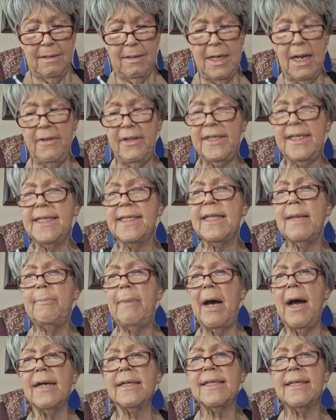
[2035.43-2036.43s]
Now, this is the
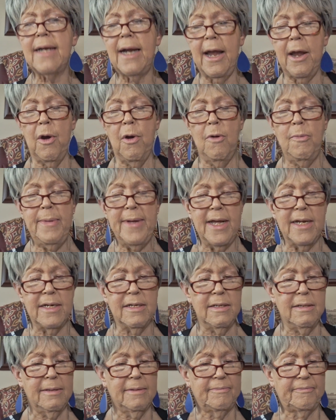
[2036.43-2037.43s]
box that I
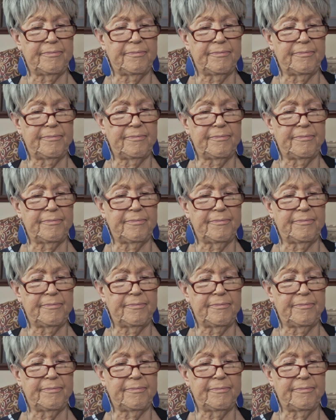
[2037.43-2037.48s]
opened.